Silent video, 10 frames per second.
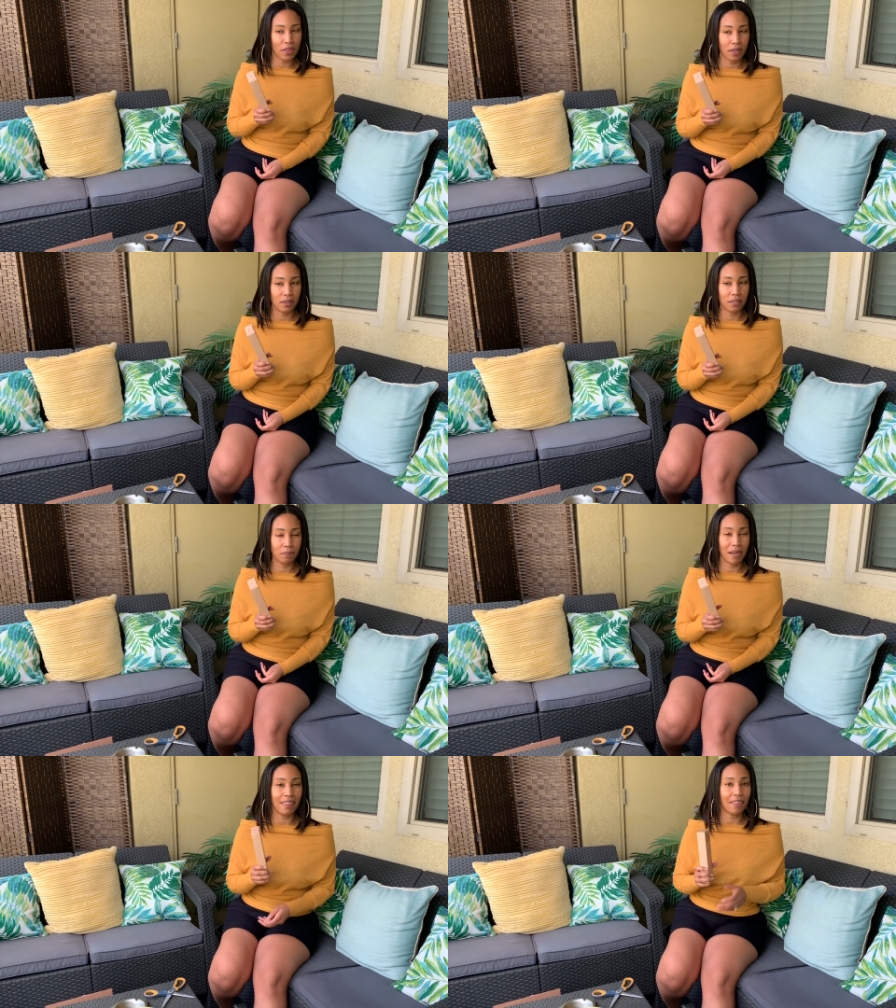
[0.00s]
this,
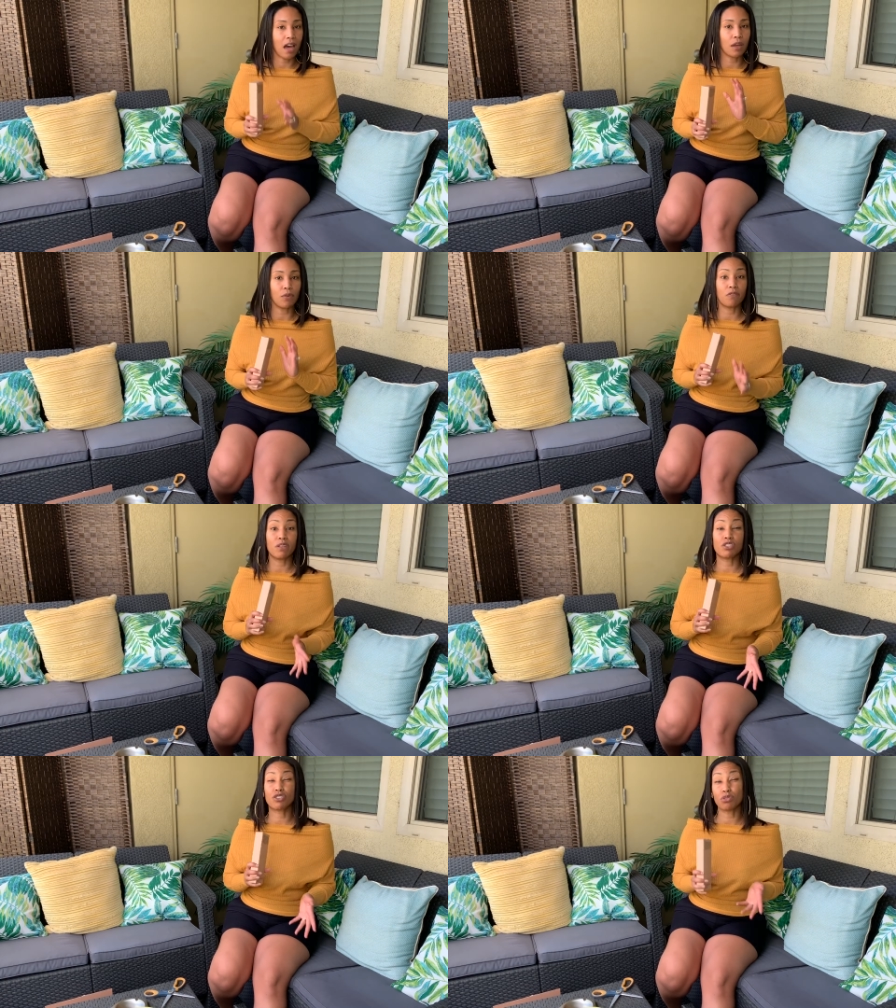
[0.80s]
but I thought it would have
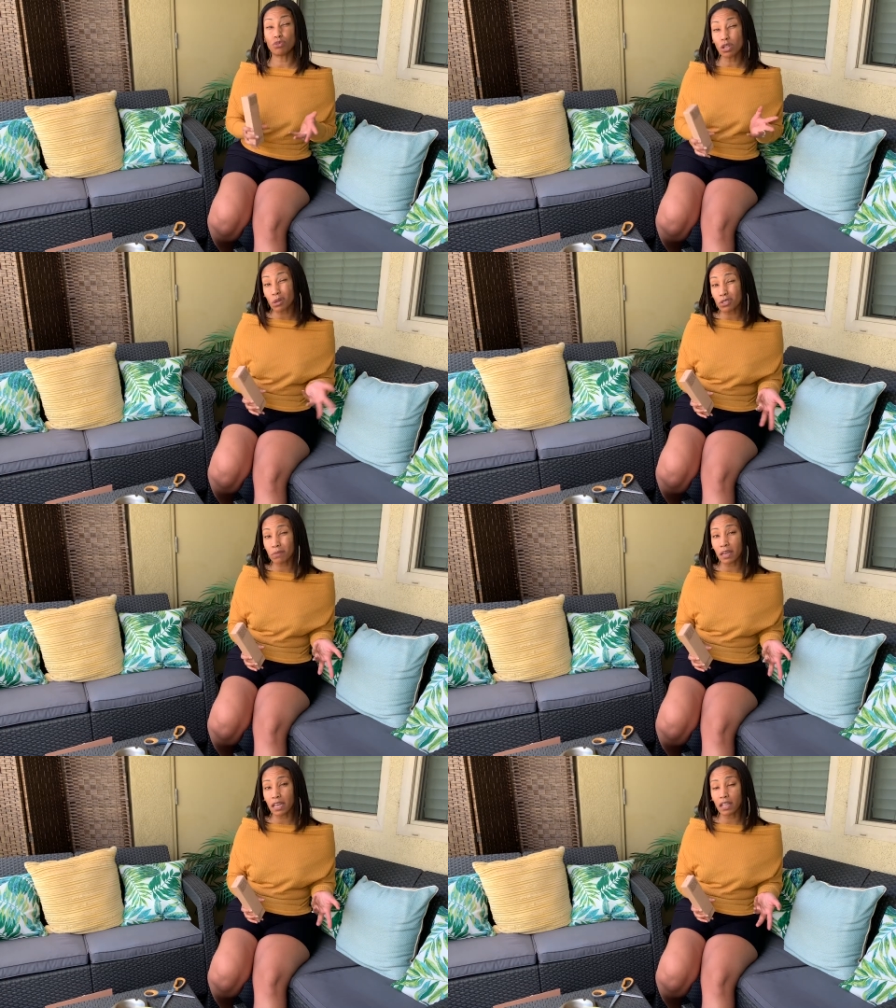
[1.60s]
been too close to
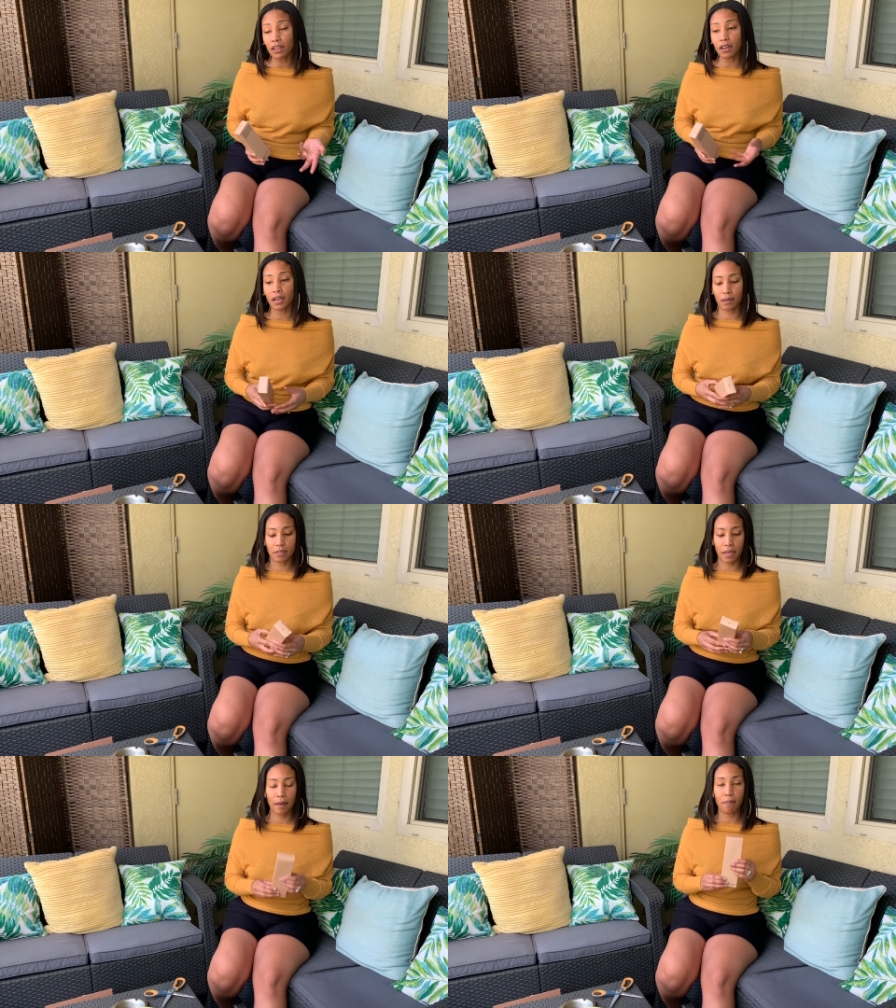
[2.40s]
my color, and I was
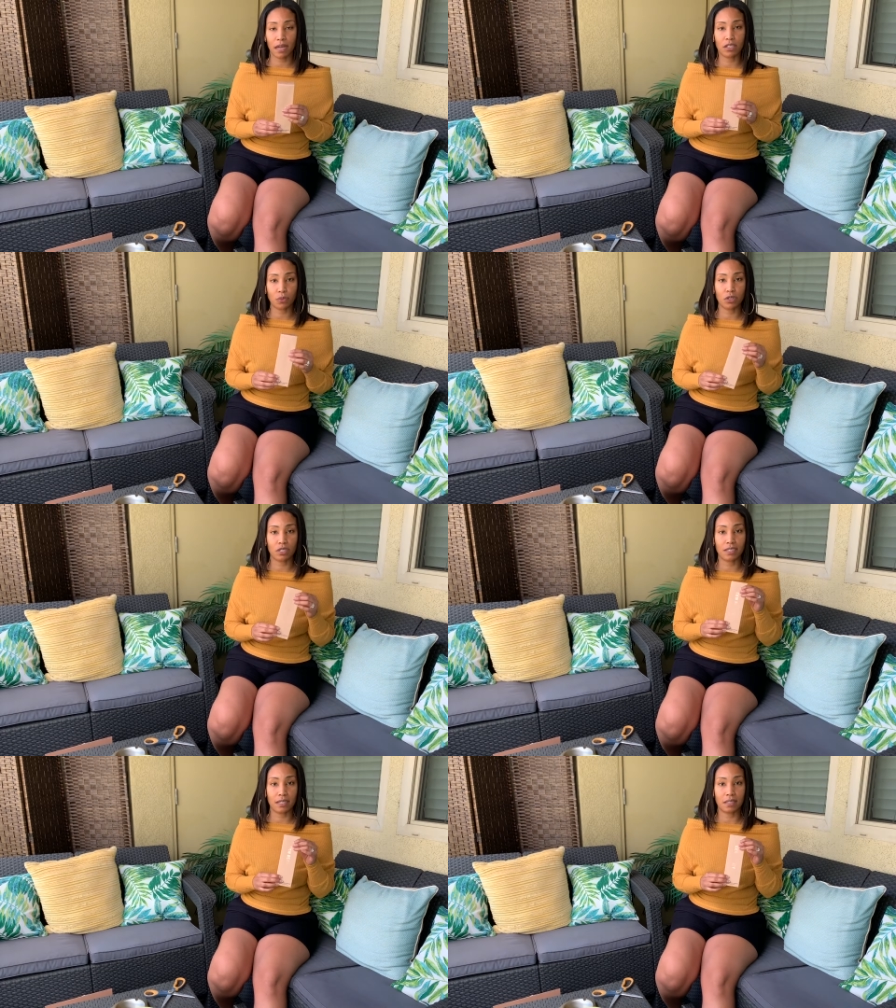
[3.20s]
like, I might as well
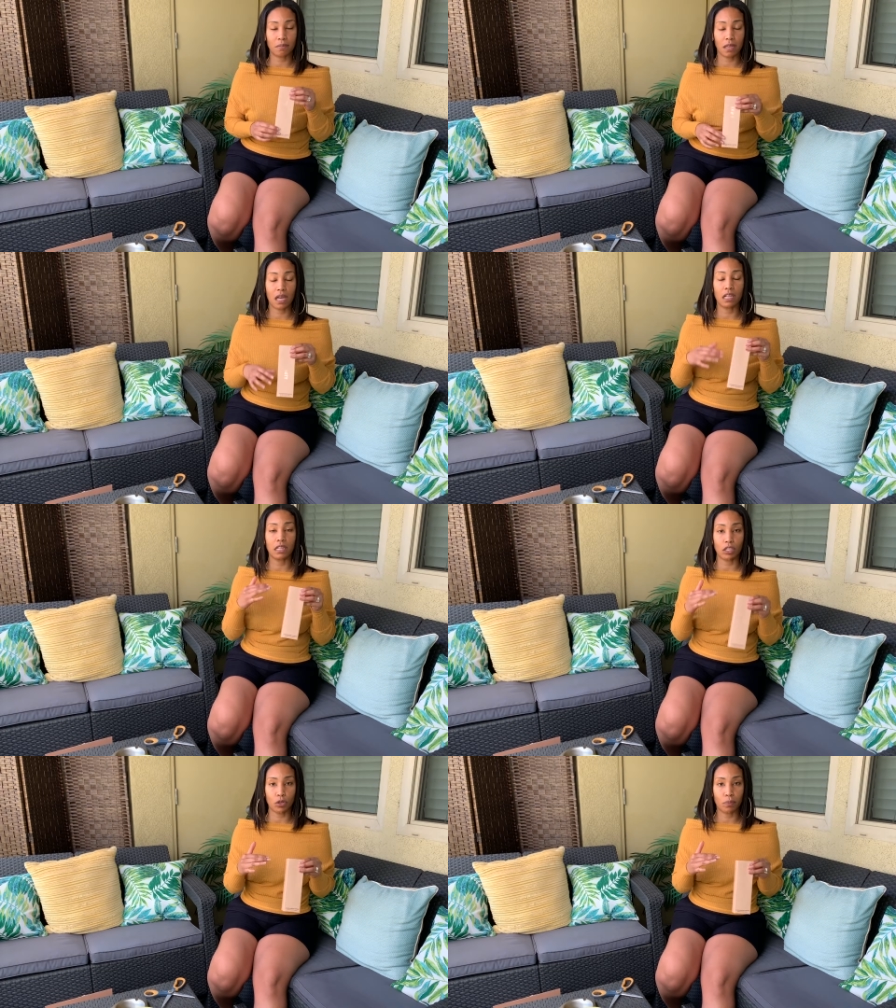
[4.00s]
just get something a
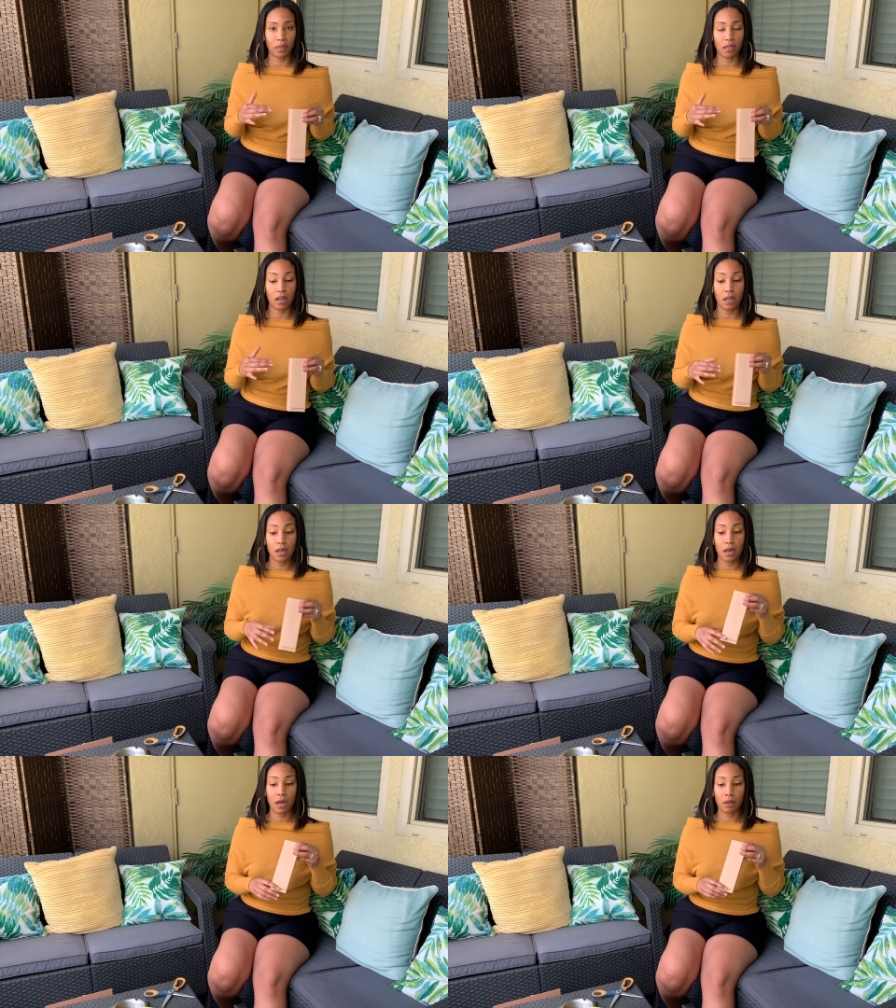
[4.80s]
little bit
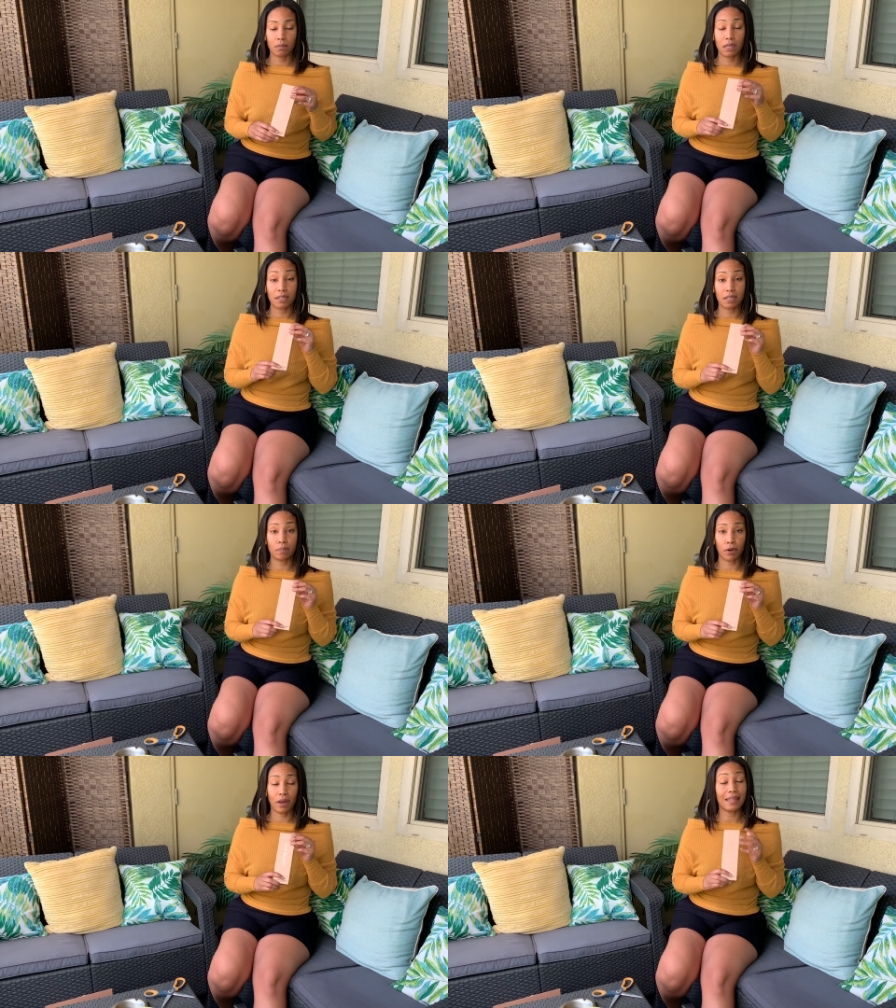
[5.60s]
um,
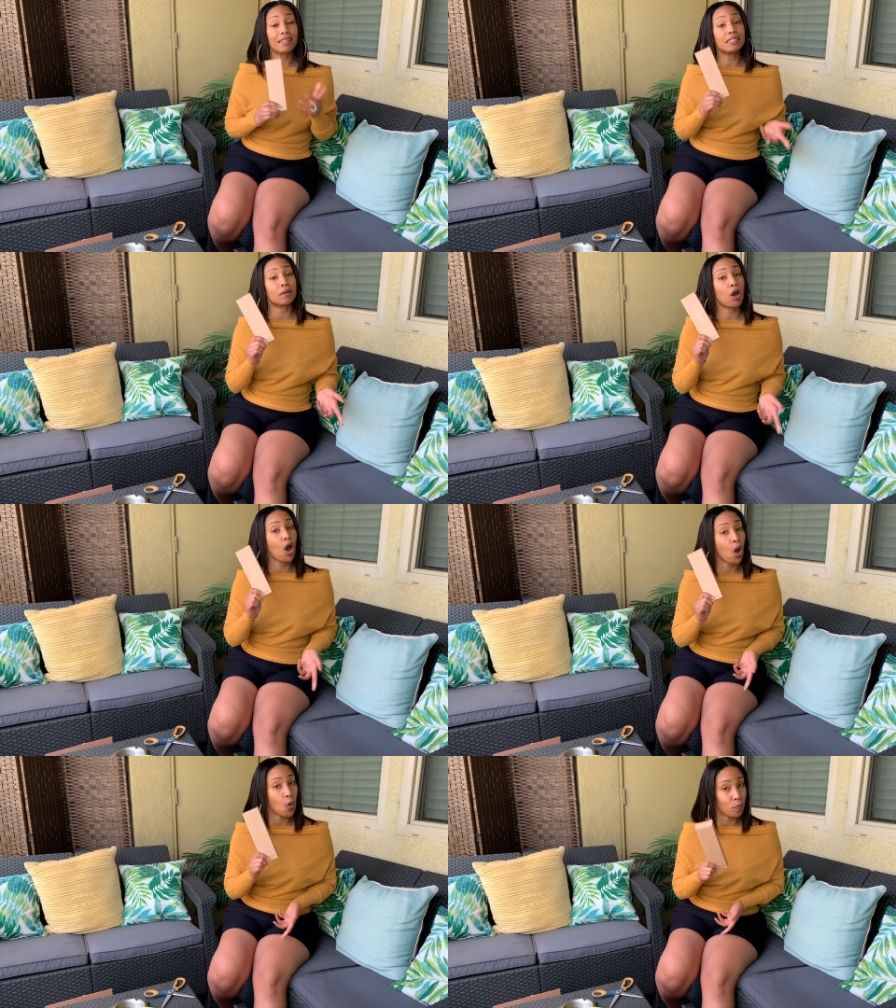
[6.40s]
deeper. At least I'm
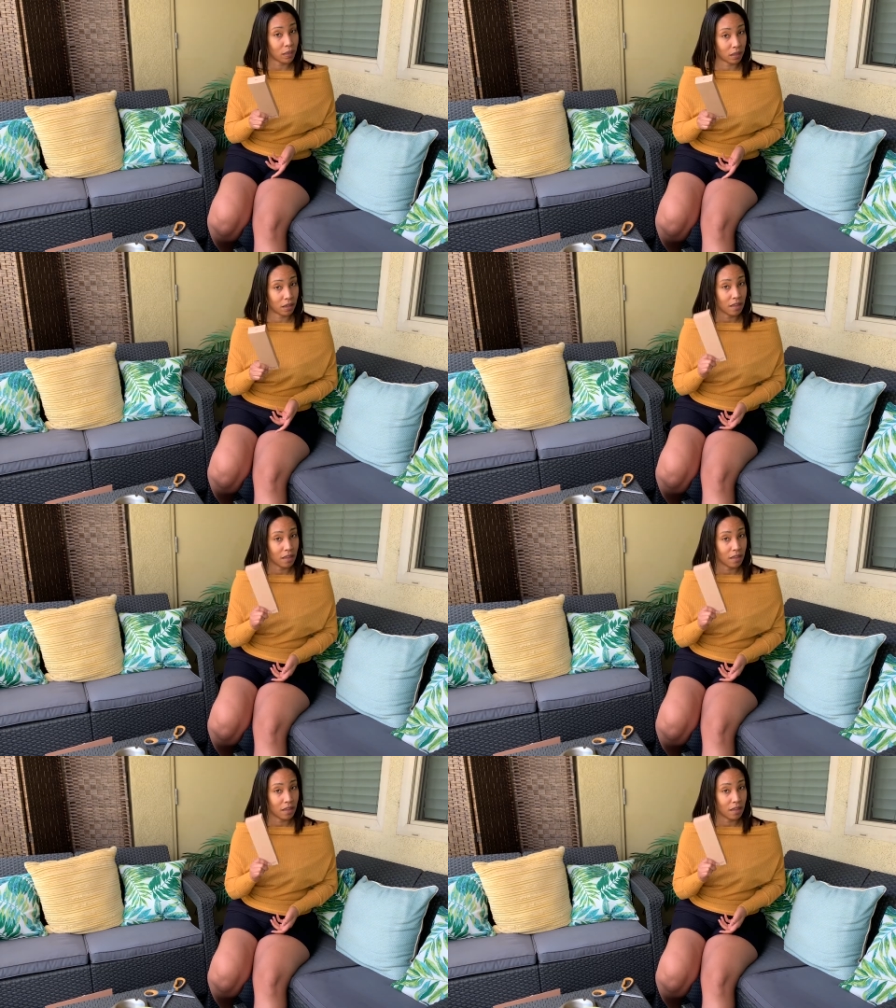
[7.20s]
hoping